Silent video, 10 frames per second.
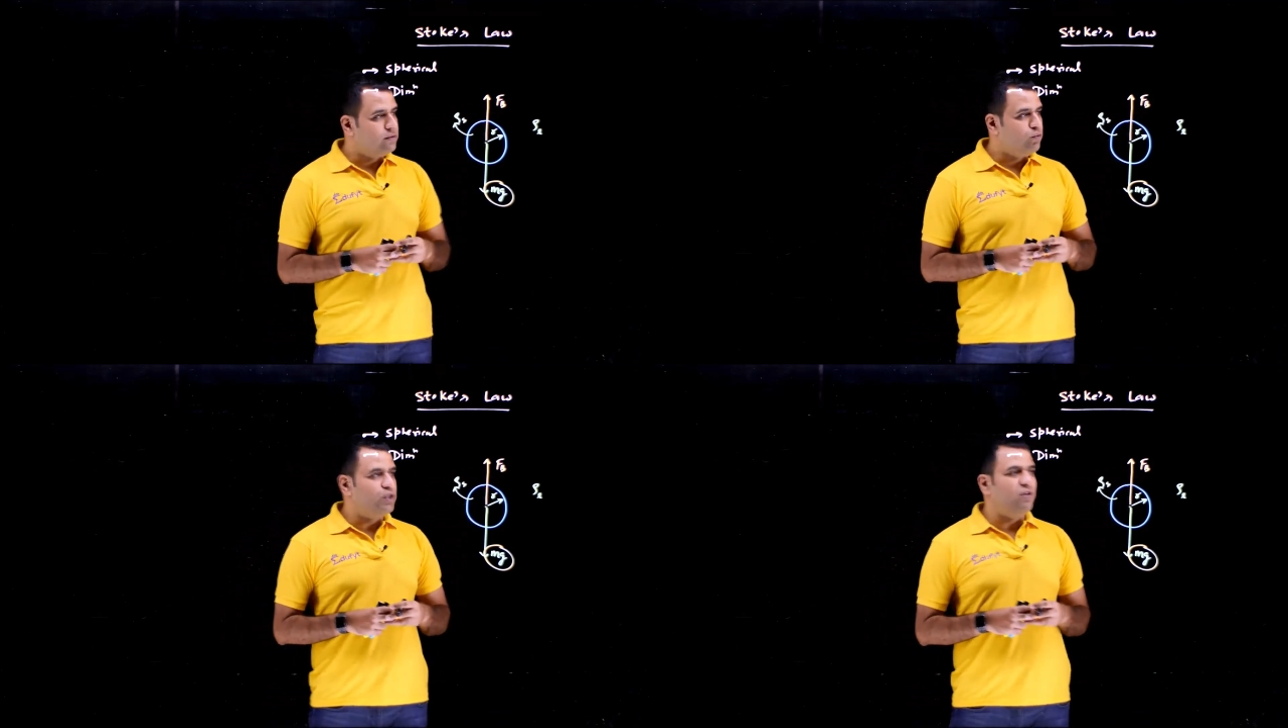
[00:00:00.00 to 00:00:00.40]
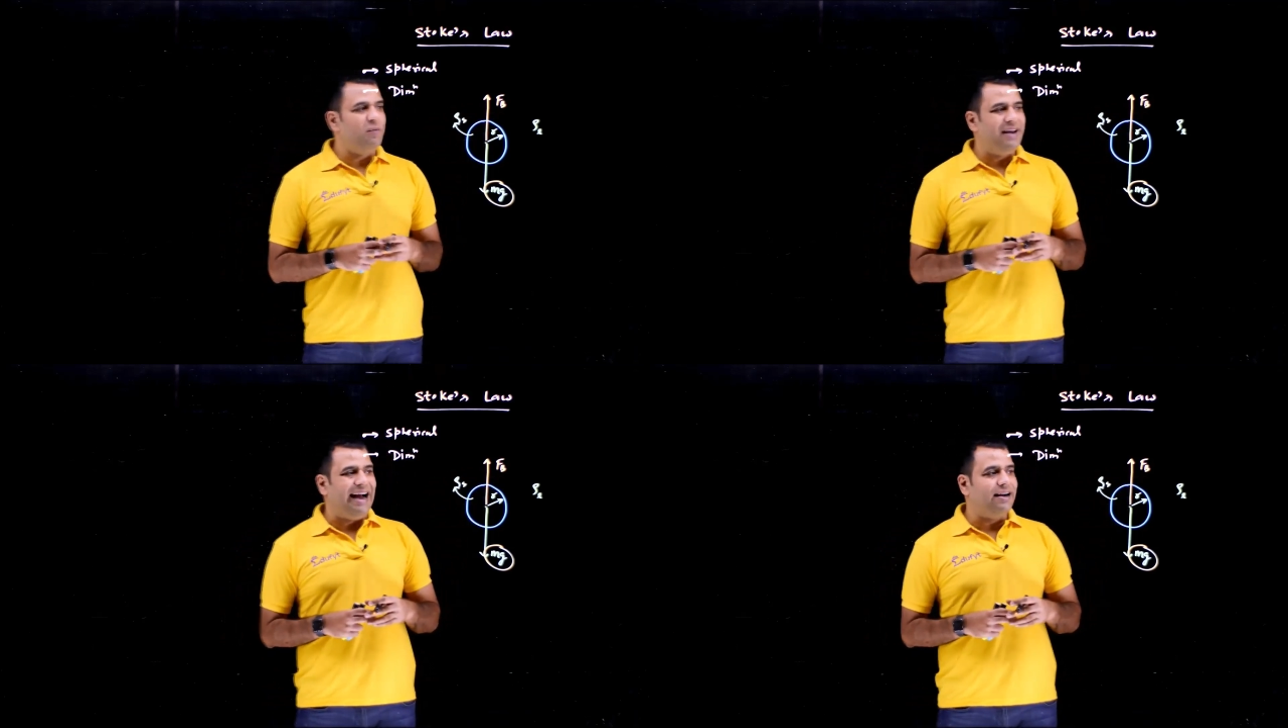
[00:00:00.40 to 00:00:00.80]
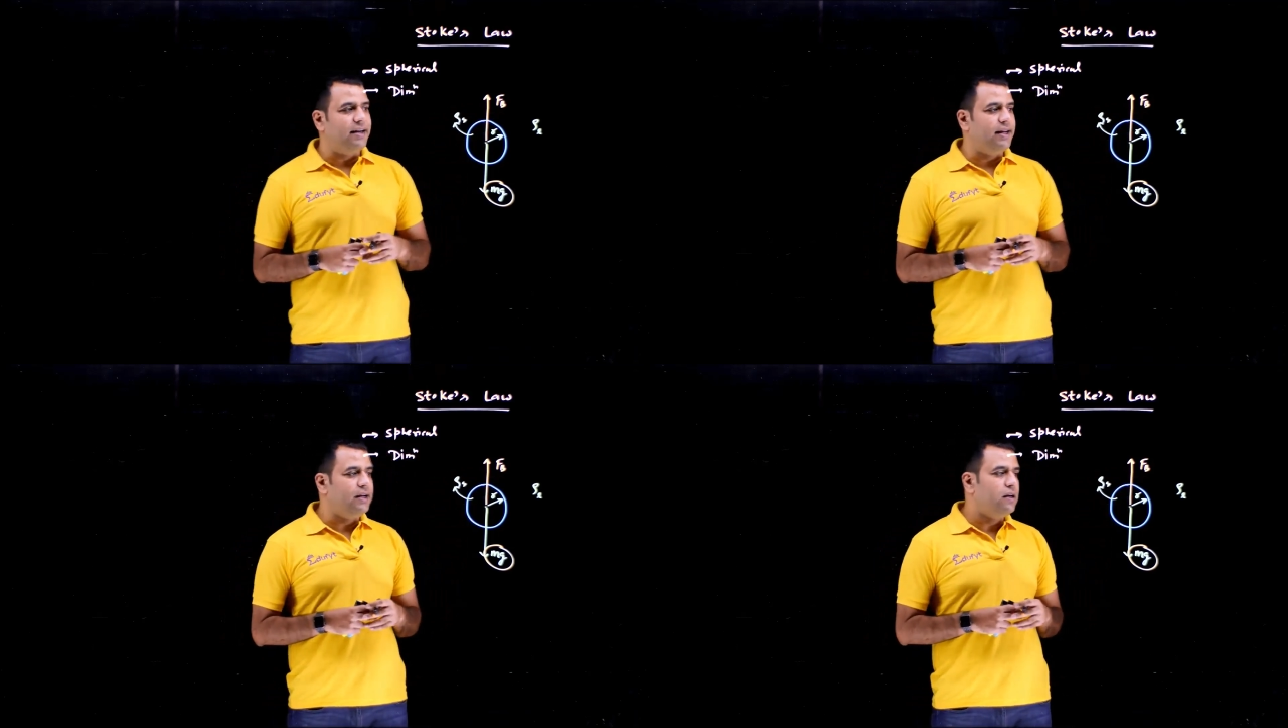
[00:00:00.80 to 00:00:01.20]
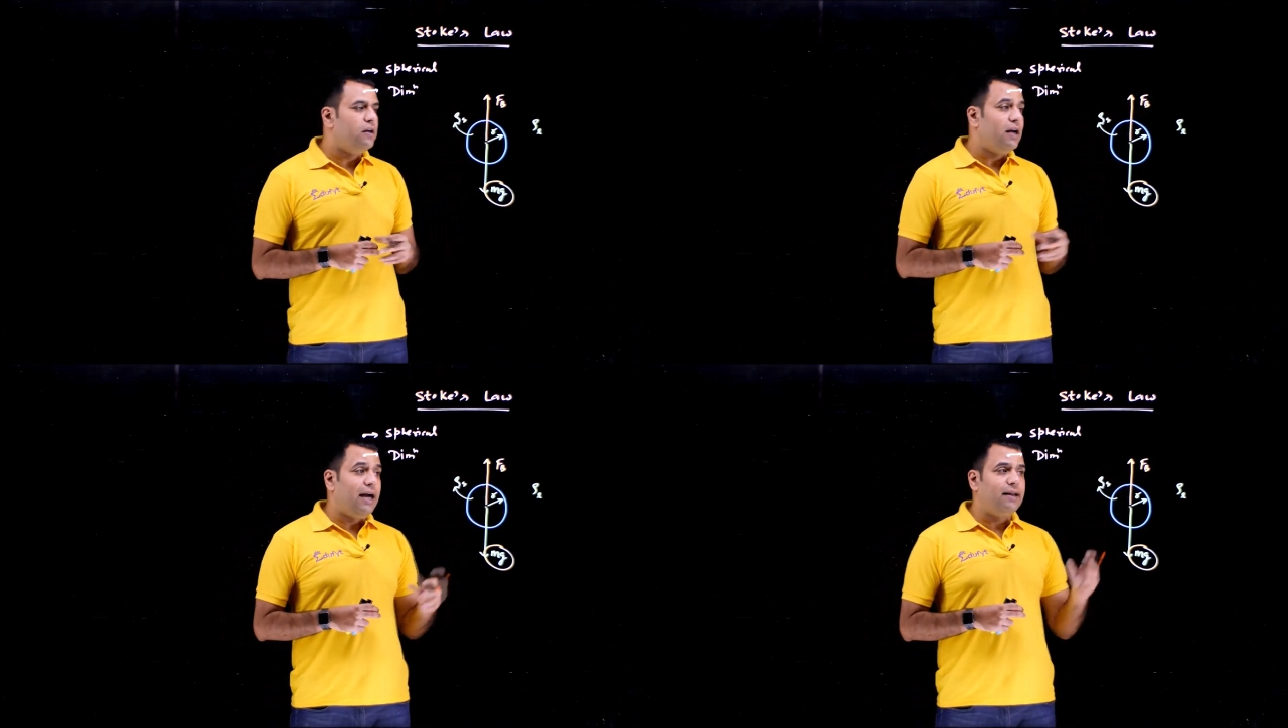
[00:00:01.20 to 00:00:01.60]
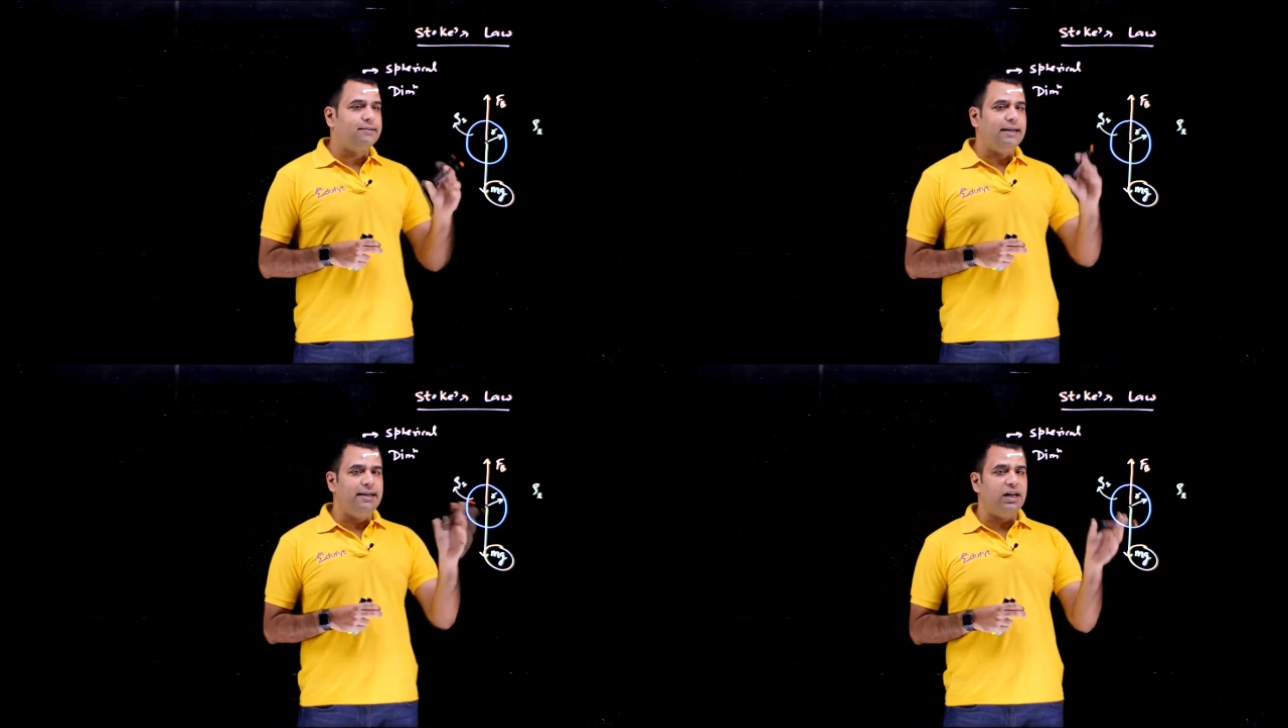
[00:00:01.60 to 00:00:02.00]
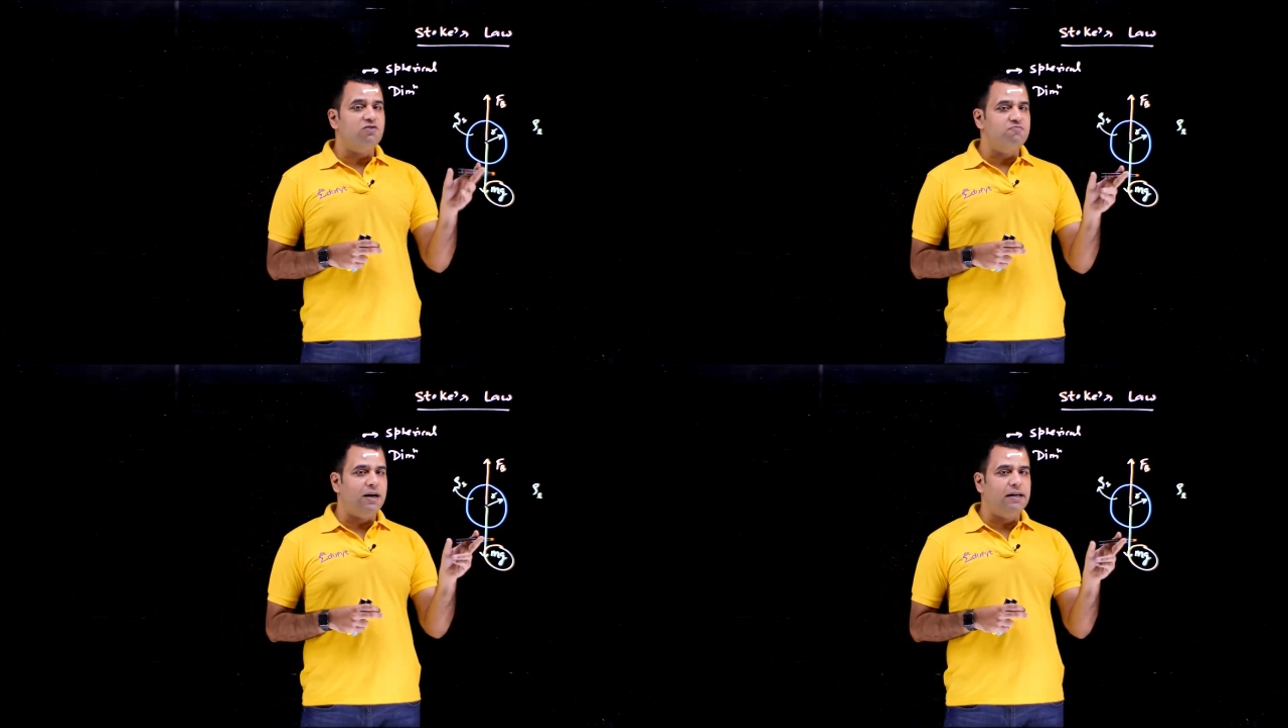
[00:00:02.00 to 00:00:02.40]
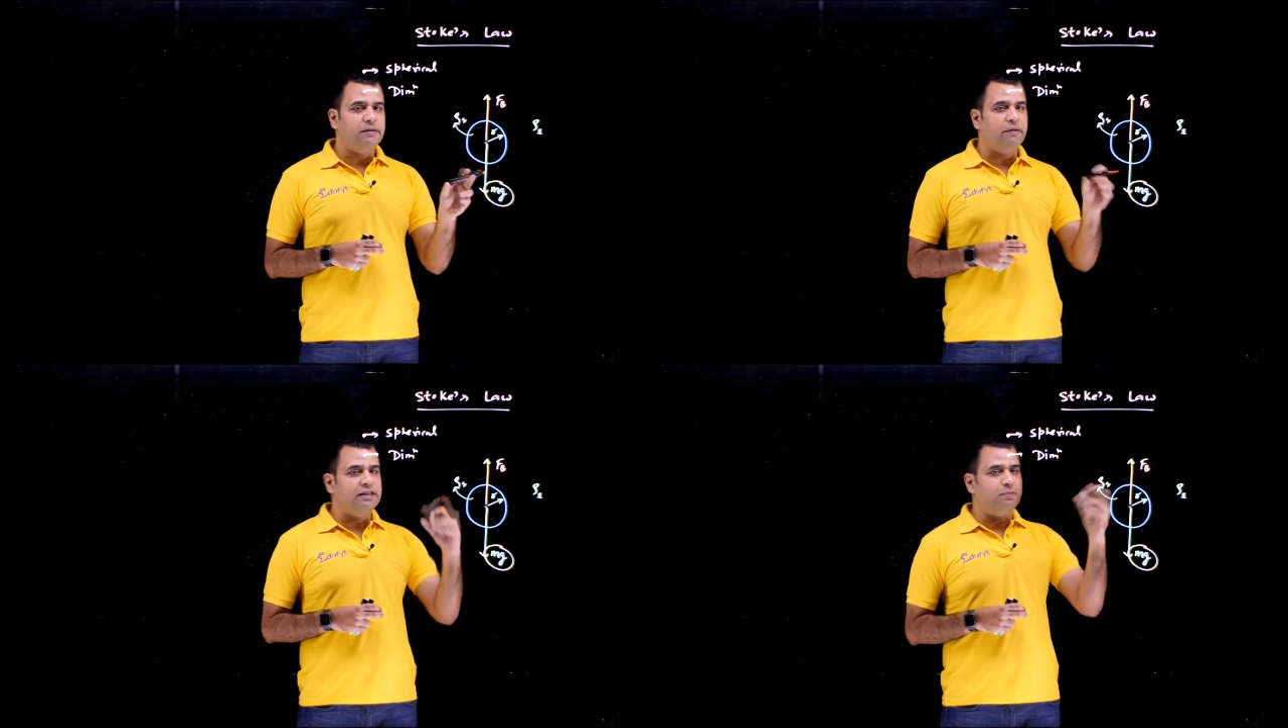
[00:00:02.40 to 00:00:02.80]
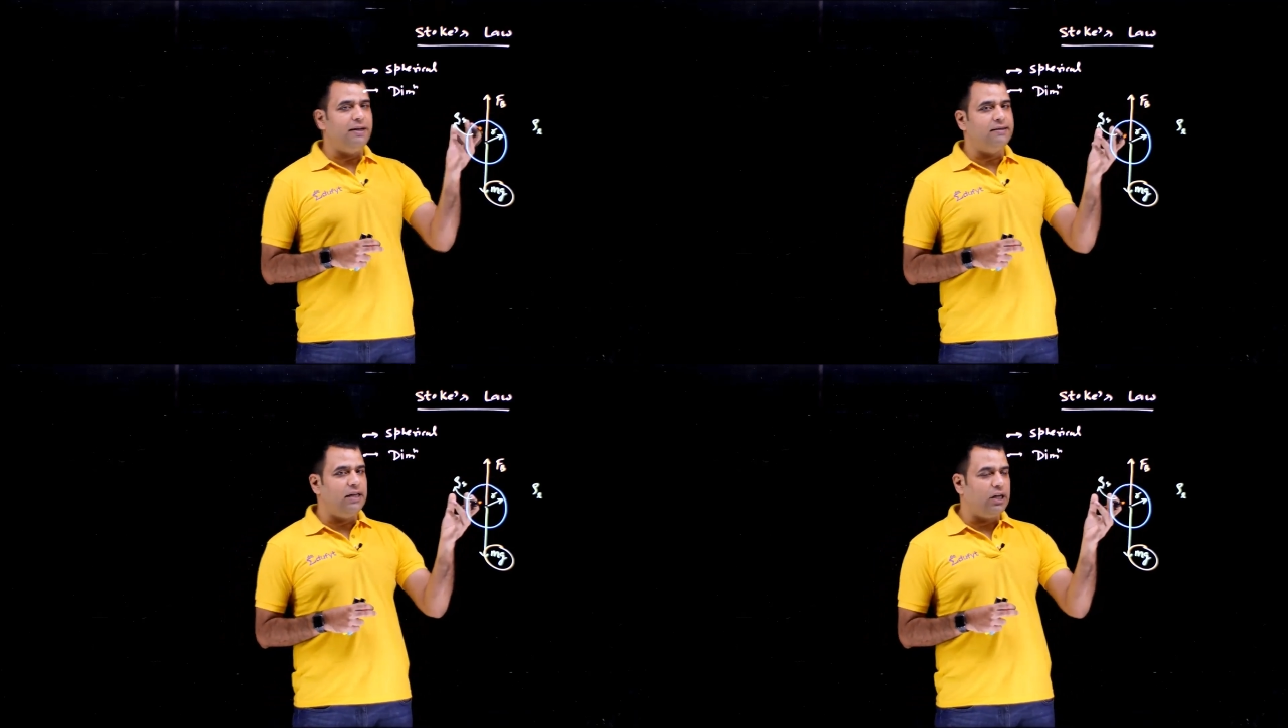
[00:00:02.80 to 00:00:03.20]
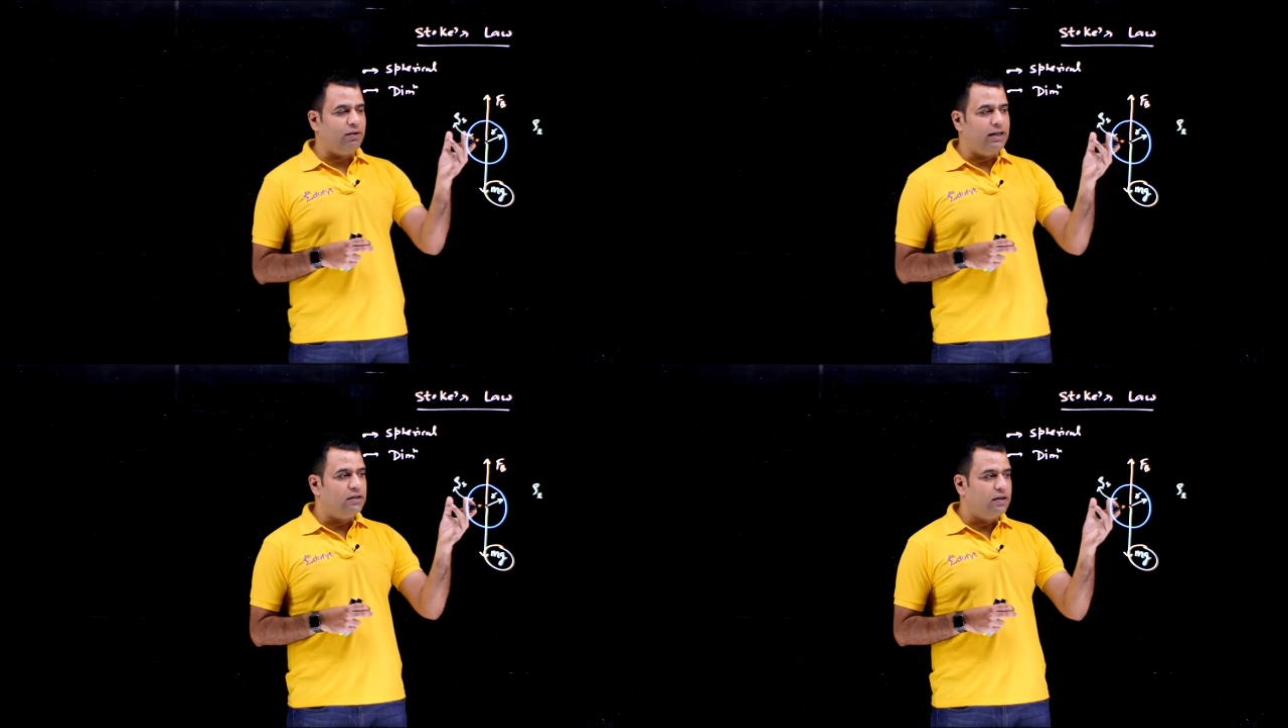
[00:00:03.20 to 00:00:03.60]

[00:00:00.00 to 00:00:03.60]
which will be acting at the center of mass of the displaced liquid.